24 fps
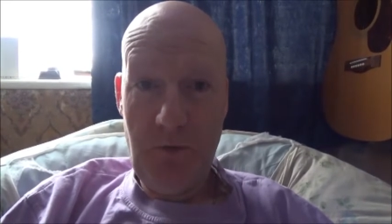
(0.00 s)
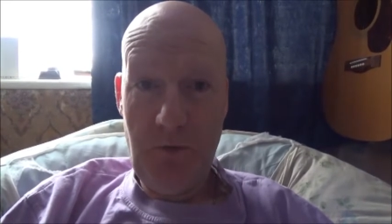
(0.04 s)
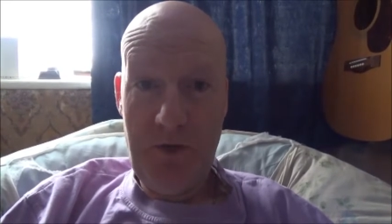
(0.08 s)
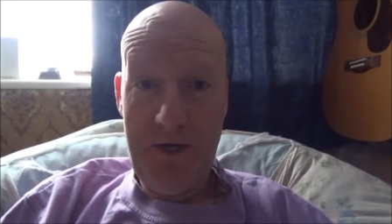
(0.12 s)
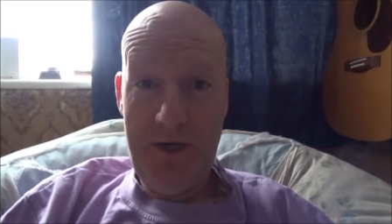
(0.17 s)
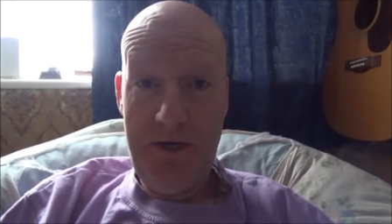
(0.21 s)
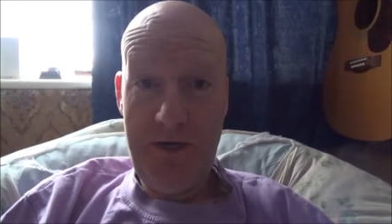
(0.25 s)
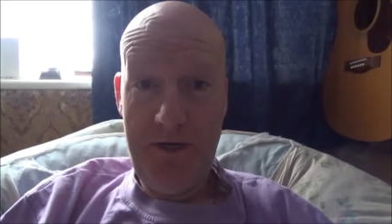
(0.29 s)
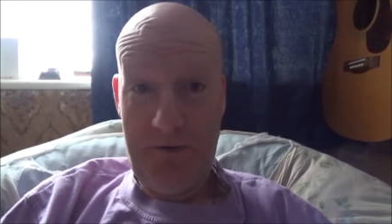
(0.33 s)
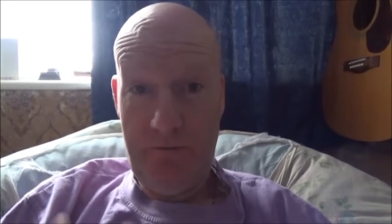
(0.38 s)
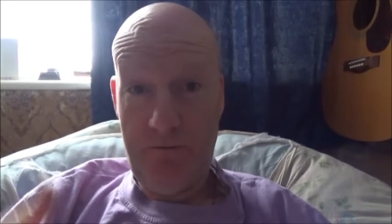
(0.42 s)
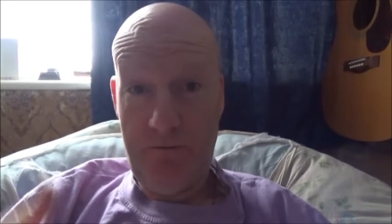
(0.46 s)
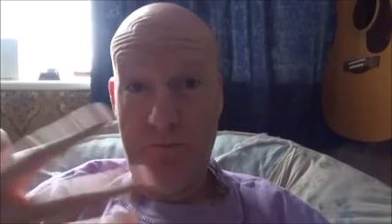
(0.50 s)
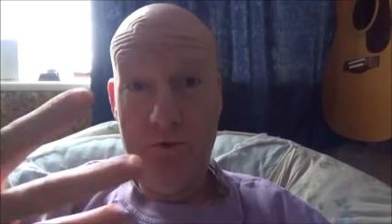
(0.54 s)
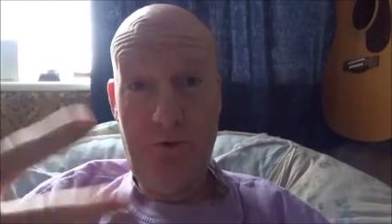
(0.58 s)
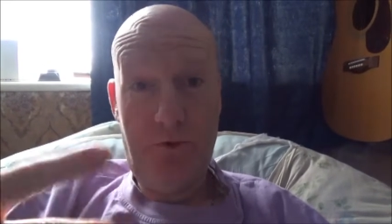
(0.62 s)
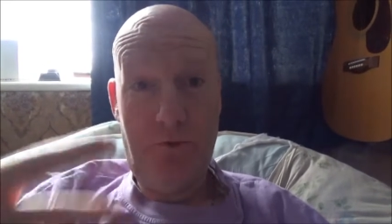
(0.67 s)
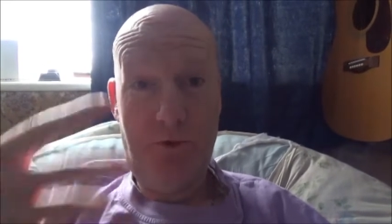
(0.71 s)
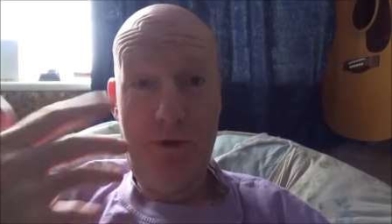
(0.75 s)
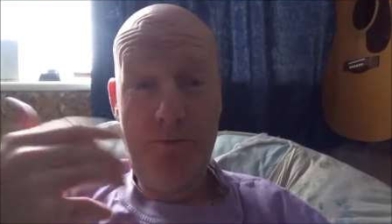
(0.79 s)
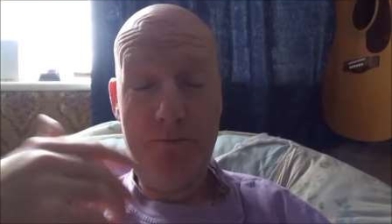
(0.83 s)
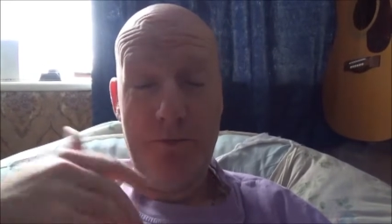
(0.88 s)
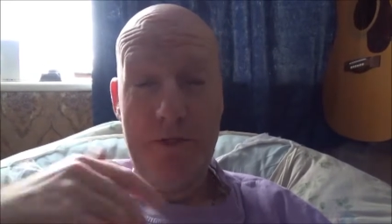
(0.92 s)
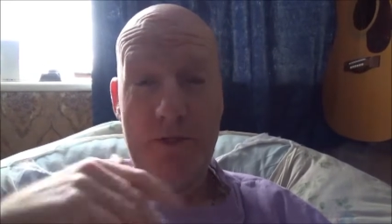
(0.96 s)
where I've,
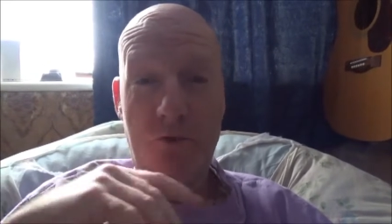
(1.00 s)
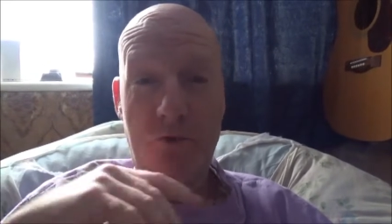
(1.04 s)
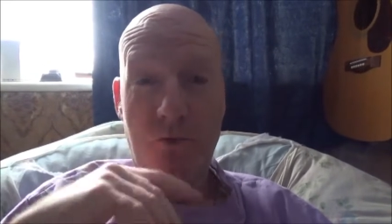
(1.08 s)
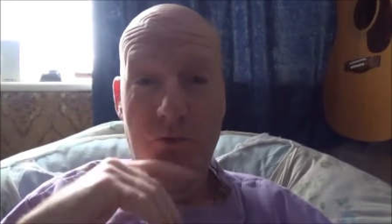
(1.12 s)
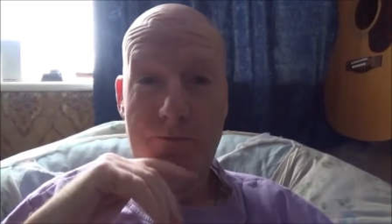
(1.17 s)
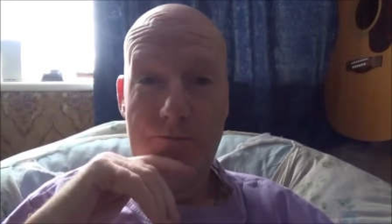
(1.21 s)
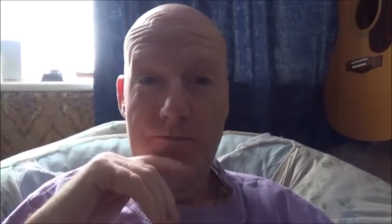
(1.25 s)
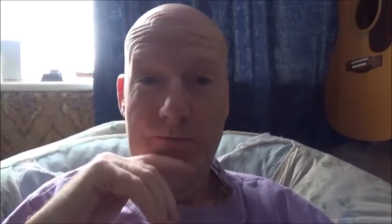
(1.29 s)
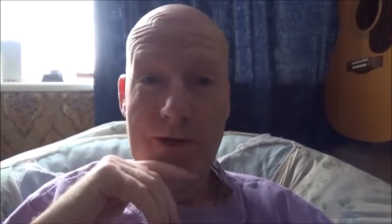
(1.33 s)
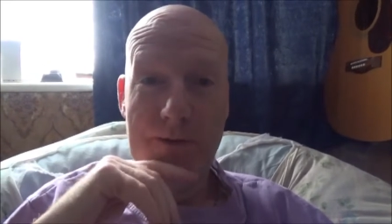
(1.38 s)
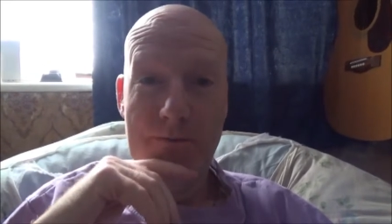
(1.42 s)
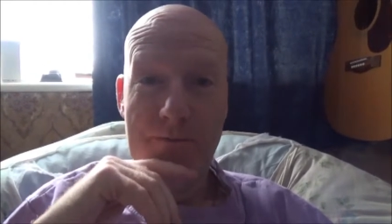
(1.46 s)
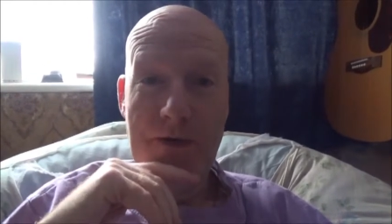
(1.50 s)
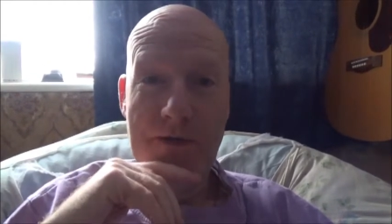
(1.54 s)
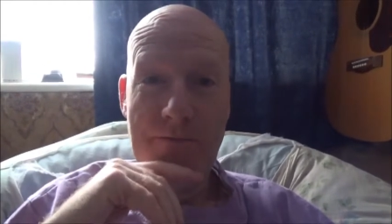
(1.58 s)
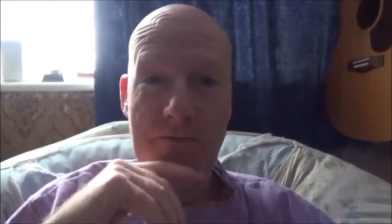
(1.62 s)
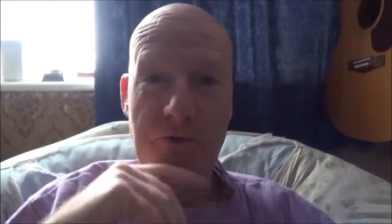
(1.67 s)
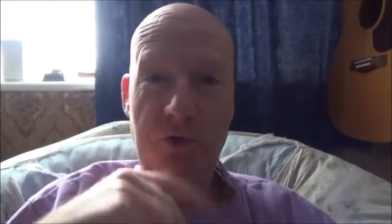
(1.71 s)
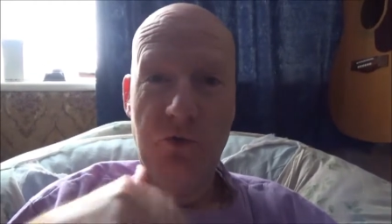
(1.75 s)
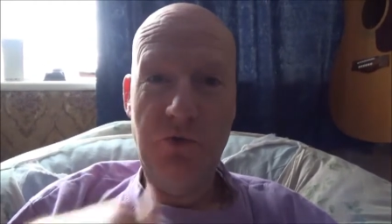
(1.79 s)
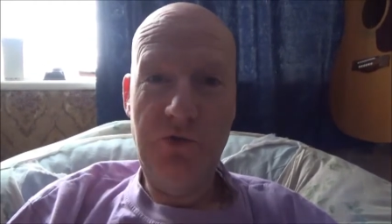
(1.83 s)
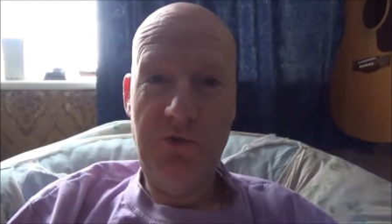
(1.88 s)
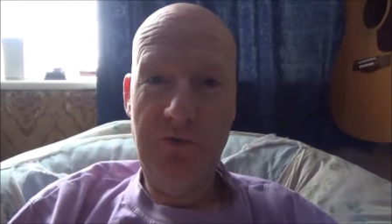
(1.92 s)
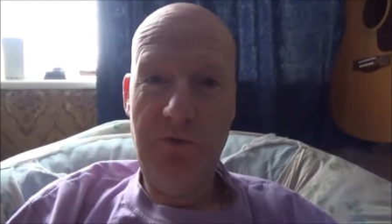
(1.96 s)
you know I've been doing my, my
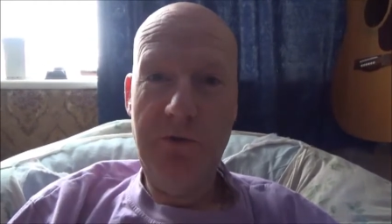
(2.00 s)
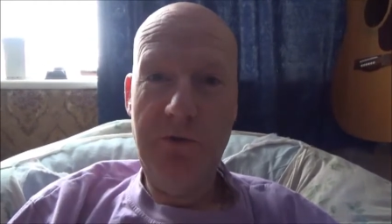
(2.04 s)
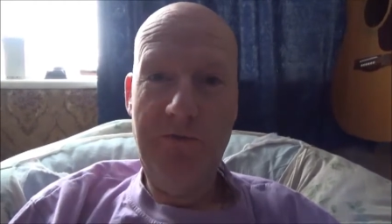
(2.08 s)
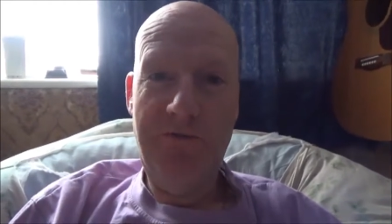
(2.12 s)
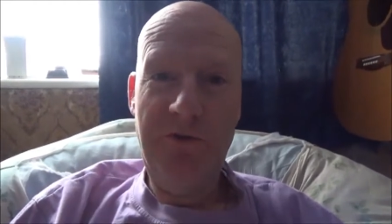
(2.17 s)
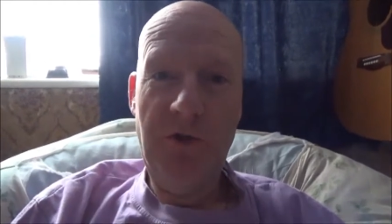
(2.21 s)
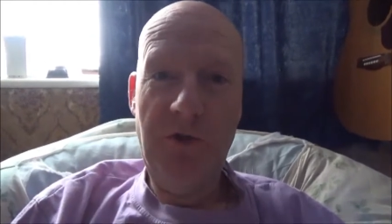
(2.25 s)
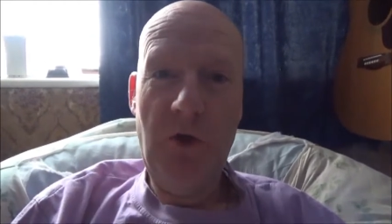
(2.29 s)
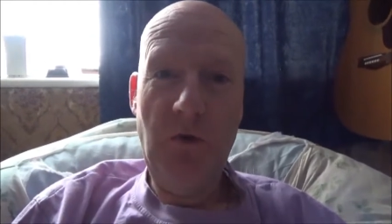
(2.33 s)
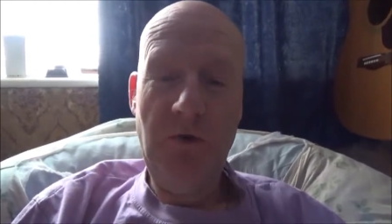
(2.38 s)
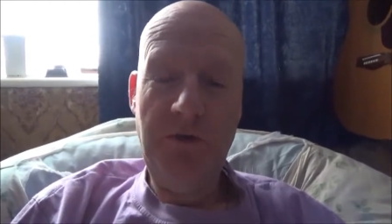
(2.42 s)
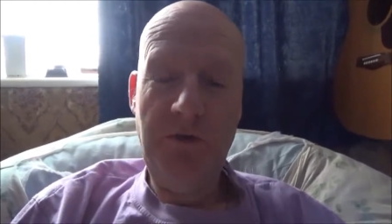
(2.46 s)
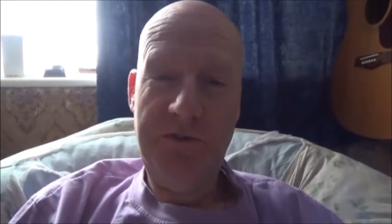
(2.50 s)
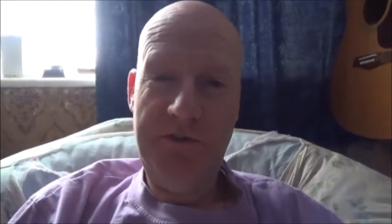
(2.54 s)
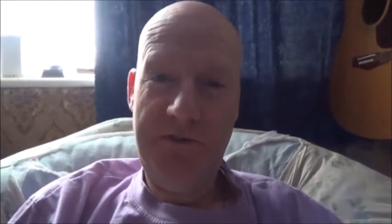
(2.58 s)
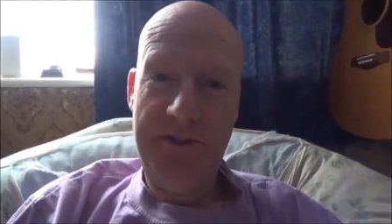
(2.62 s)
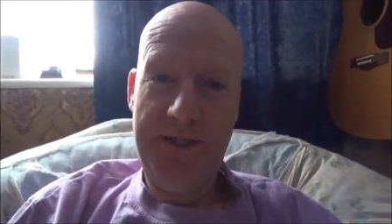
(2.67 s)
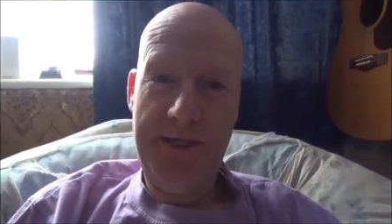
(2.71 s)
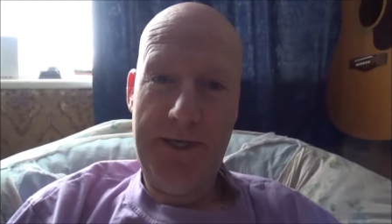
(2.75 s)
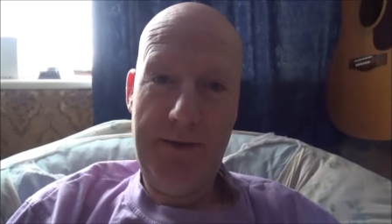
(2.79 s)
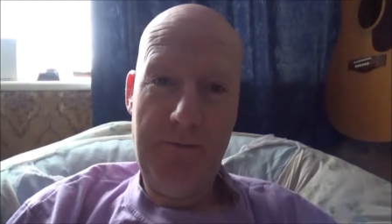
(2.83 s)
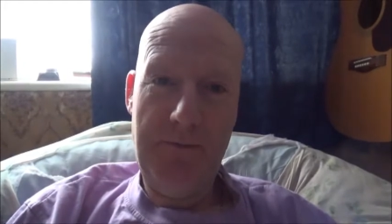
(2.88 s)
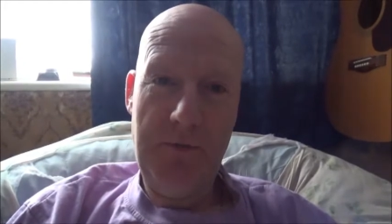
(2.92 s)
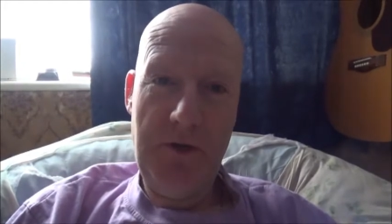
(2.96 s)
usual vlogs
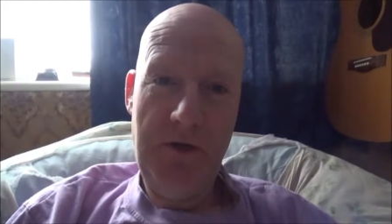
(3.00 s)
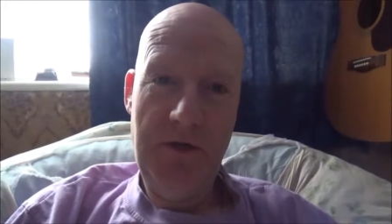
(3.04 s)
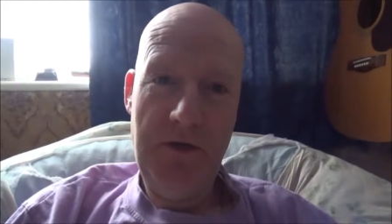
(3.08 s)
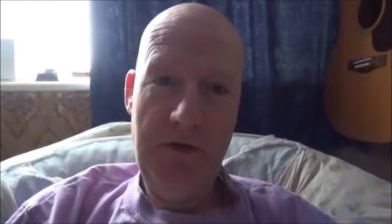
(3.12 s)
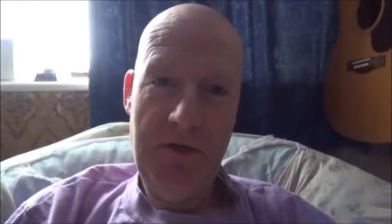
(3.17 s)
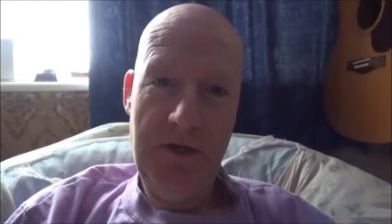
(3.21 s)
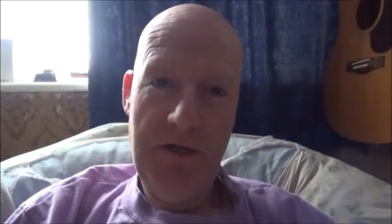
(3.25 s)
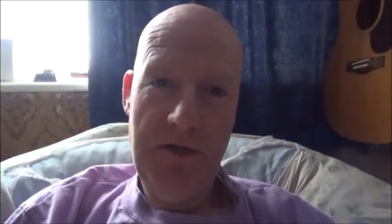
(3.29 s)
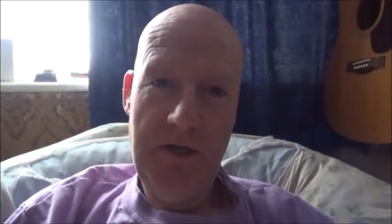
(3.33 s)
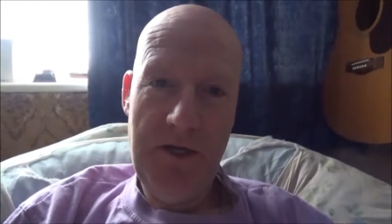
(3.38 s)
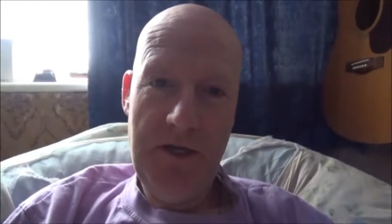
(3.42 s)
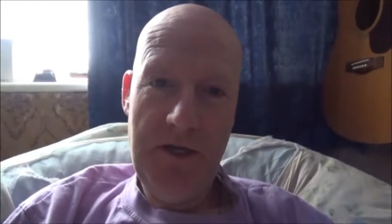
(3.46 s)
to camera